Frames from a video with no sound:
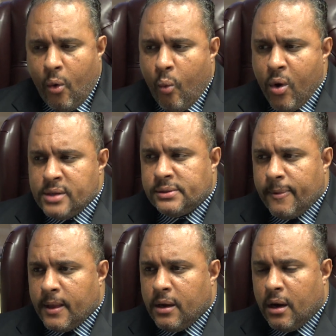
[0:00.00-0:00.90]
once
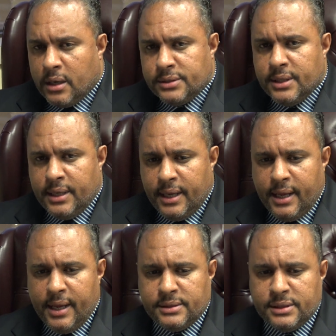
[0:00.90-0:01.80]

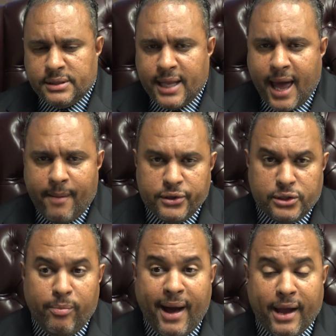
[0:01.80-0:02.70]
custody is
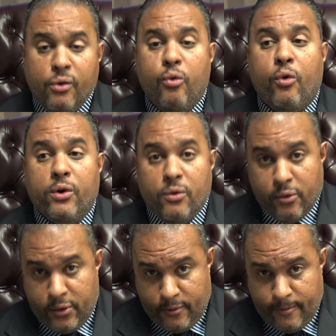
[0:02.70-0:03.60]
established by court
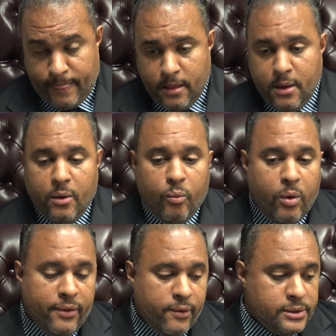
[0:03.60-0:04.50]
order,
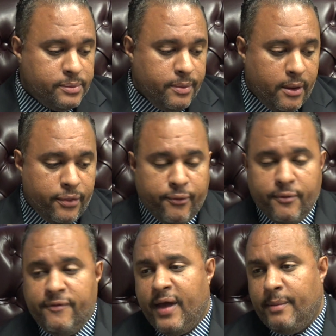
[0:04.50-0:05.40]
whether it's
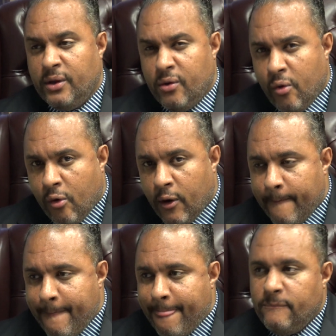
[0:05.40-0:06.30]
through family court,